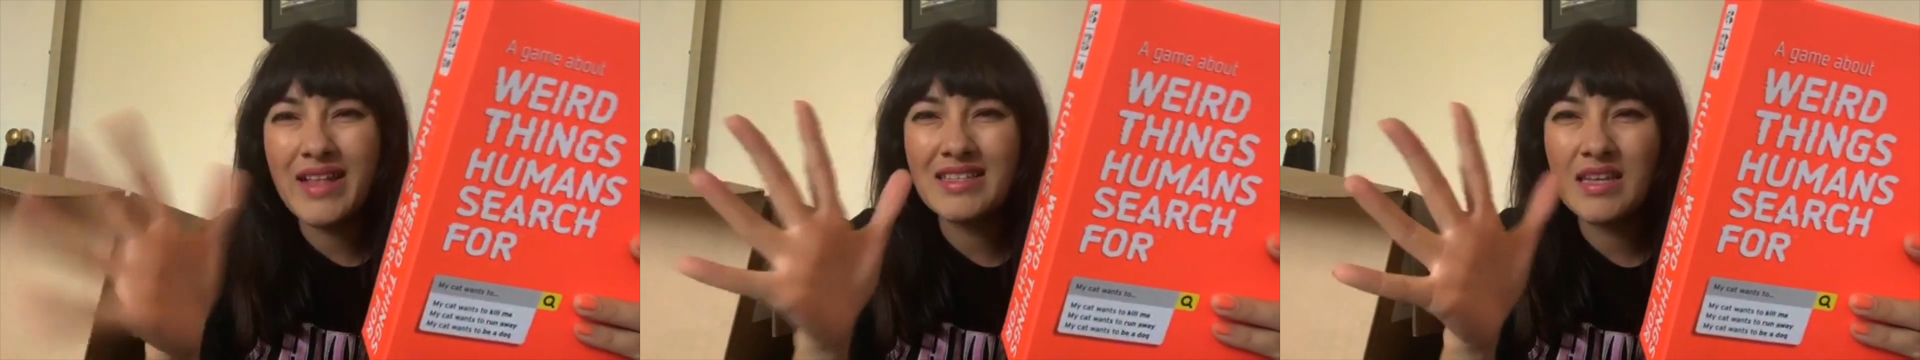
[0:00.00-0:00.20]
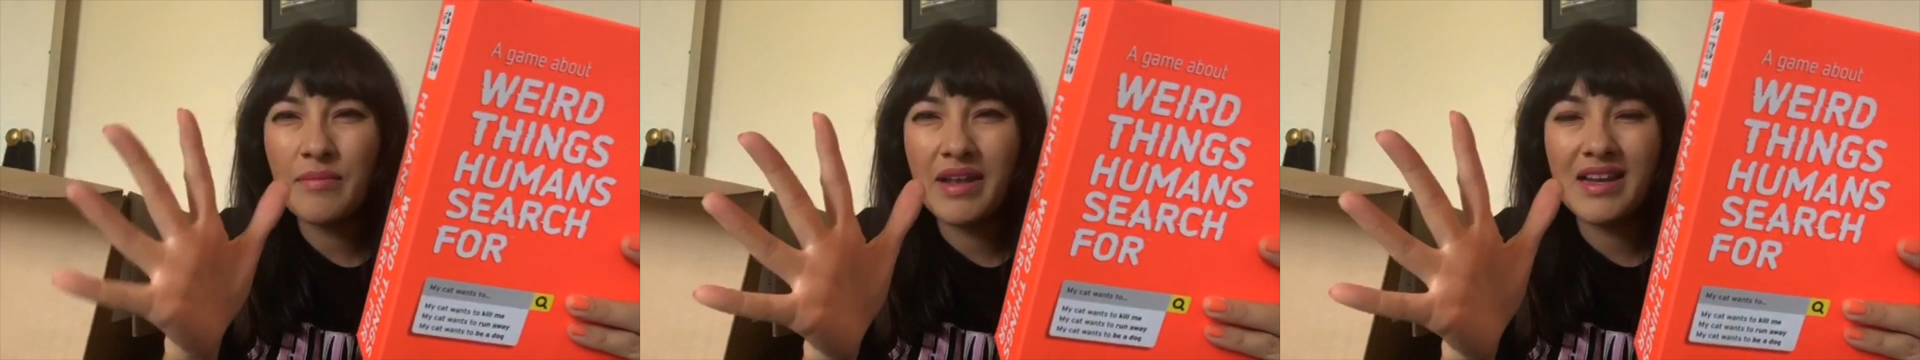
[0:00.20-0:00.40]

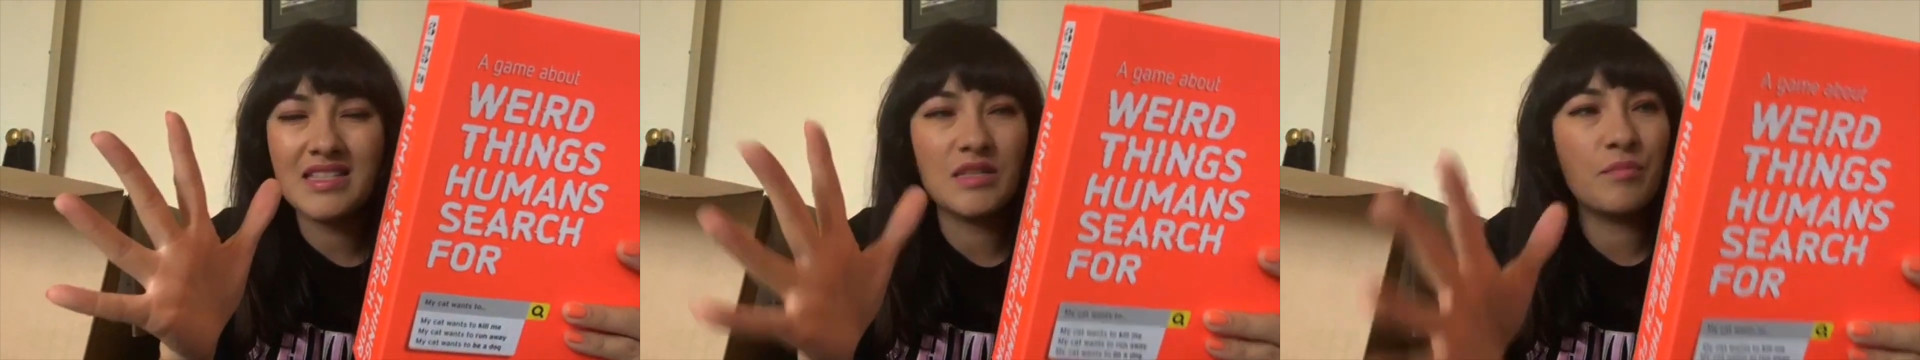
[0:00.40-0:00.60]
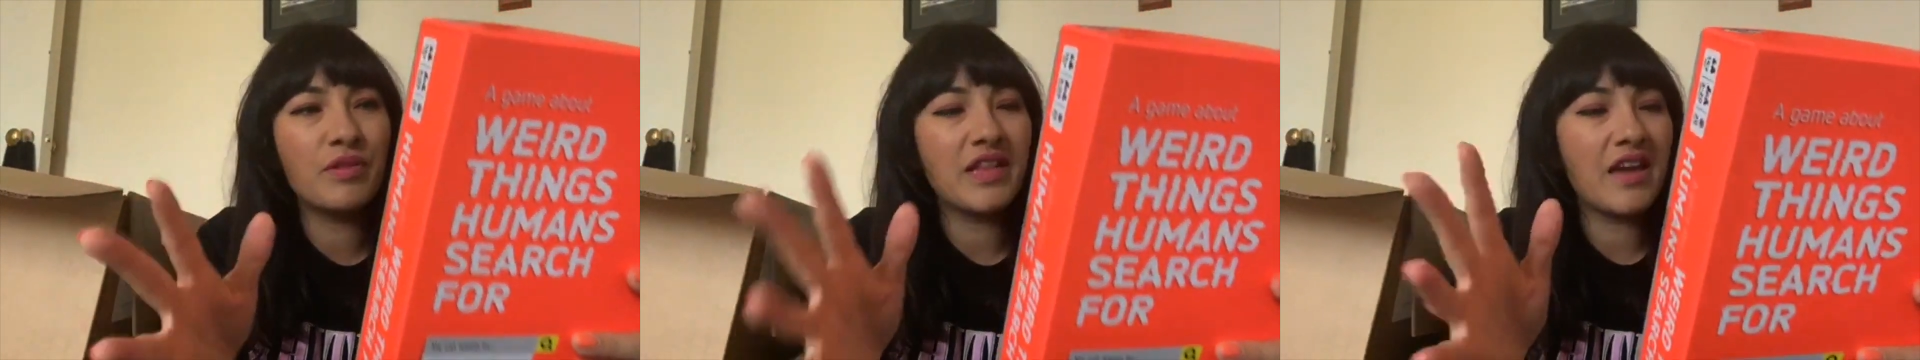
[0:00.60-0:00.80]
minutes
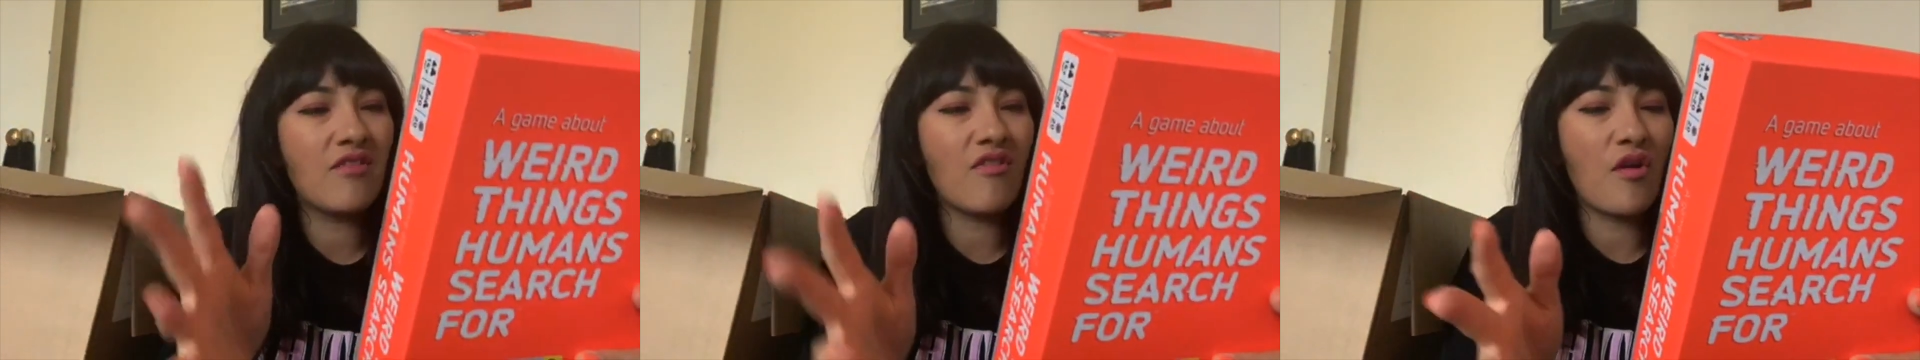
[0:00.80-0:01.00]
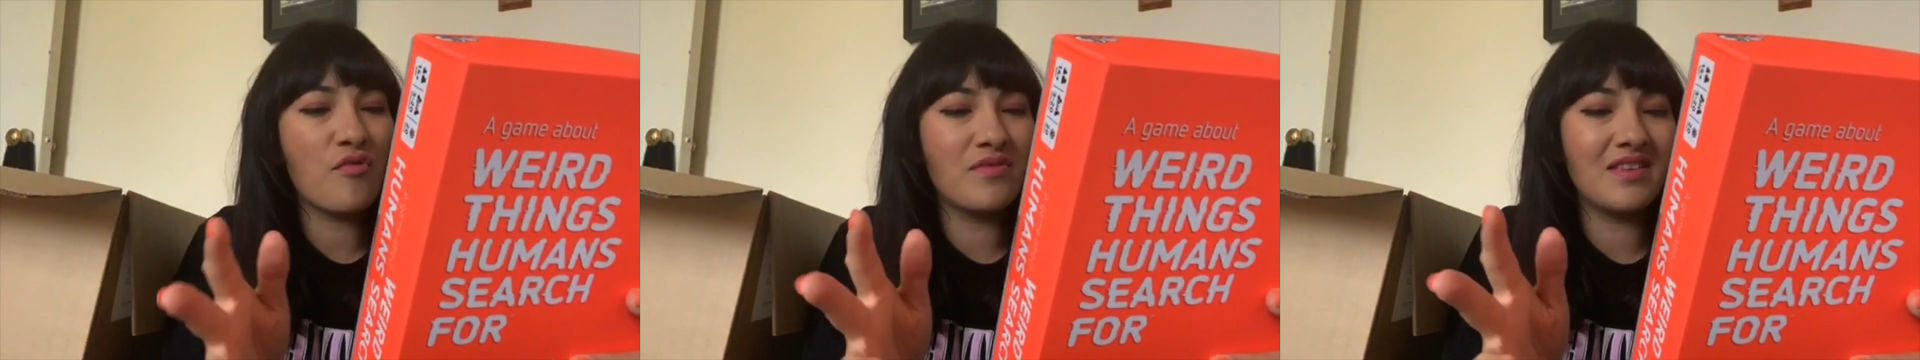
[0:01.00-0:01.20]
to play
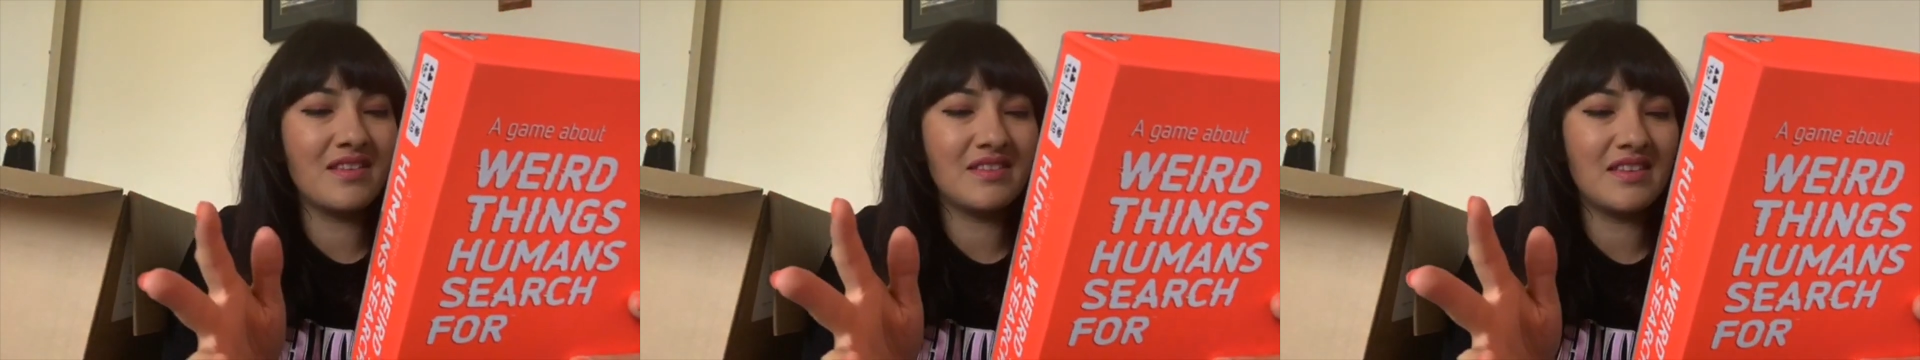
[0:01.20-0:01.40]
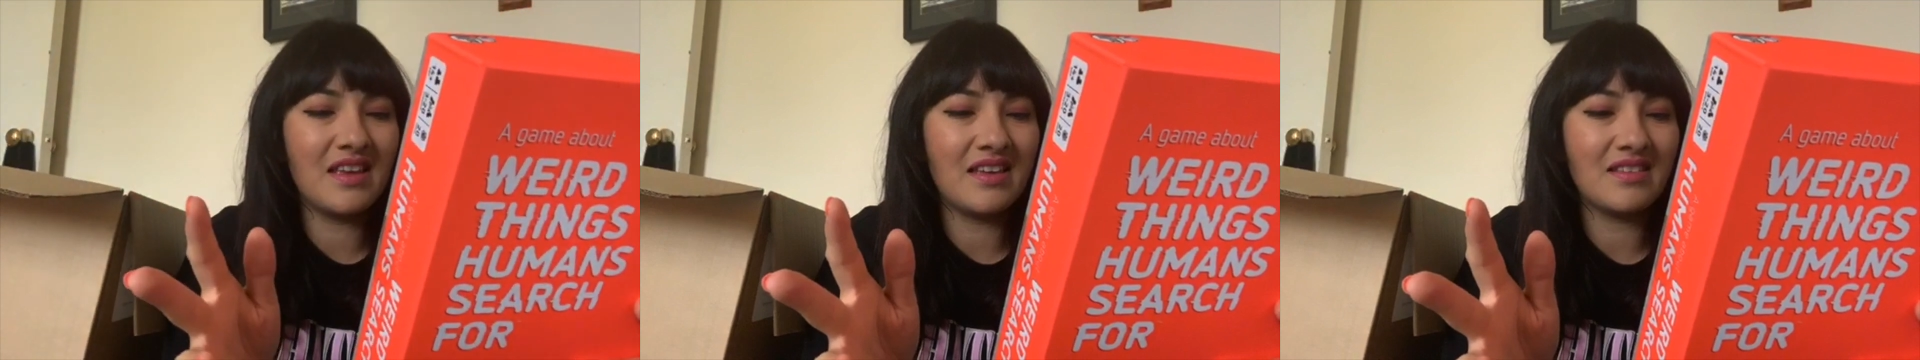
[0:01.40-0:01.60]
around, it
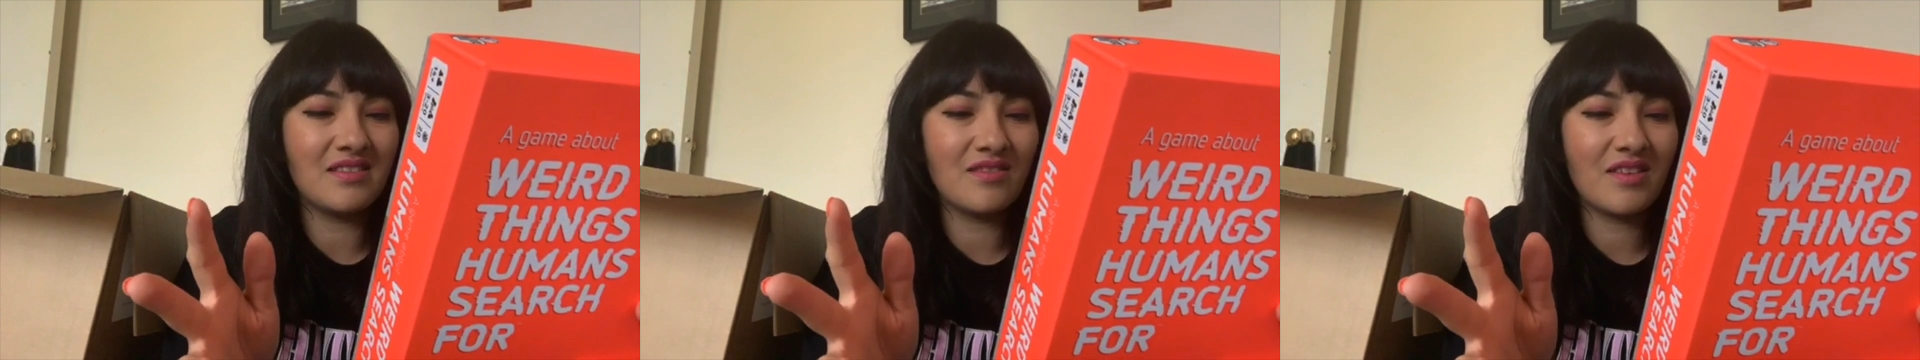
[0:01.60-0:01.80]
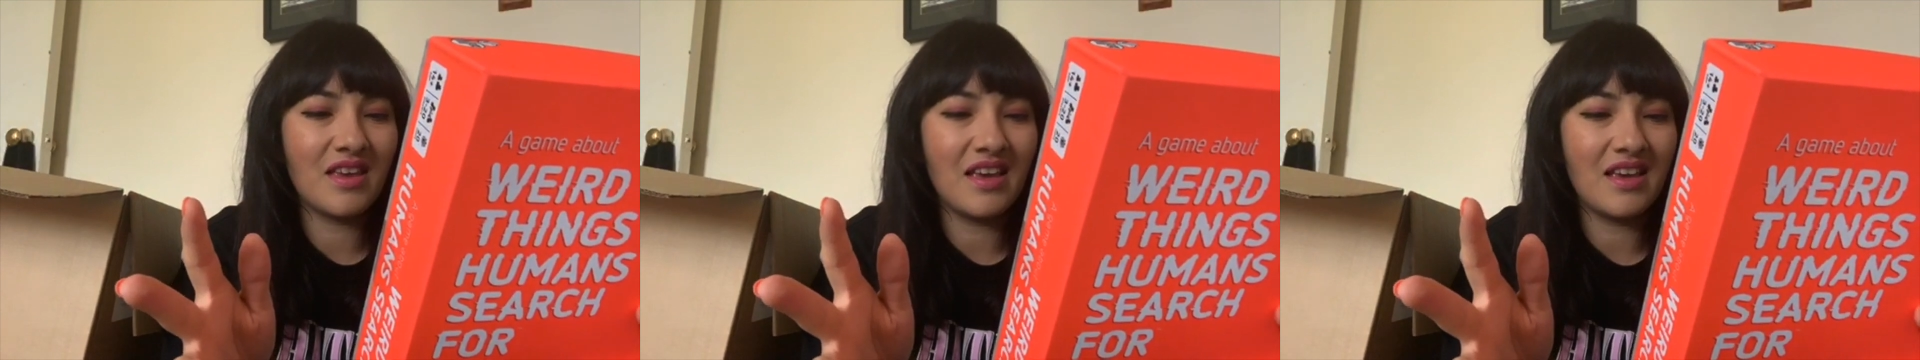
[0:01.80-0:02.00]
says,
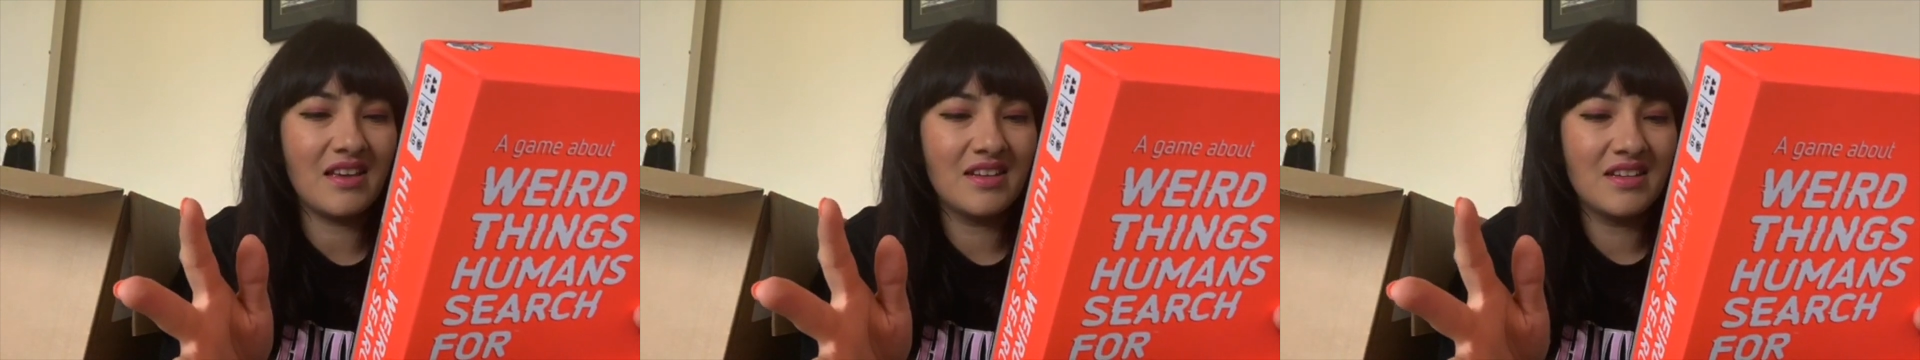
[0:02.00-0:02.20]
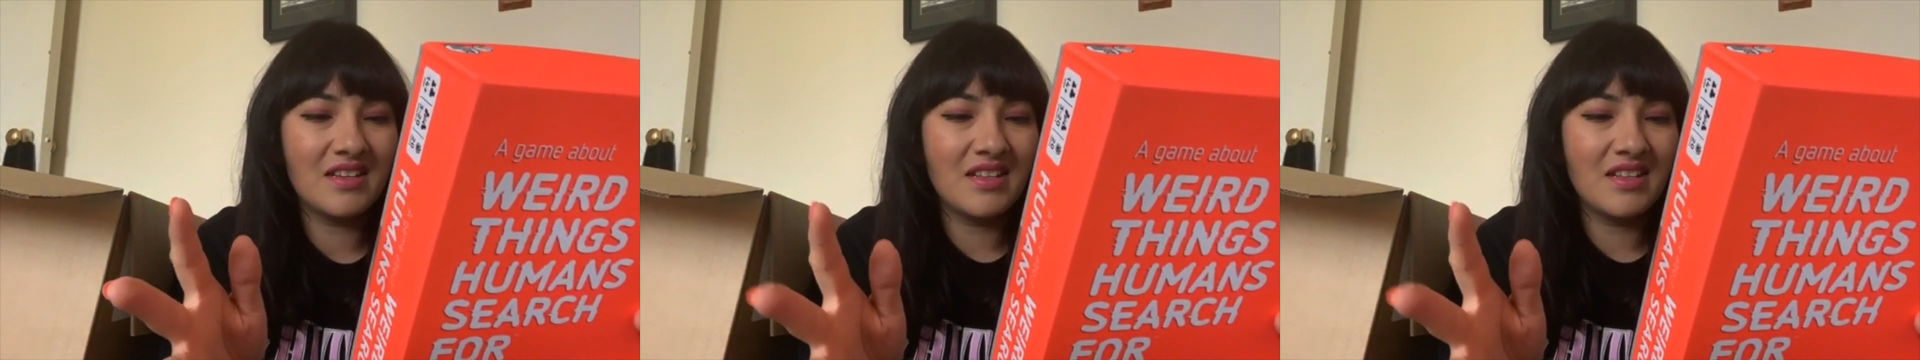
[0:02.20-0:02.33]
okay?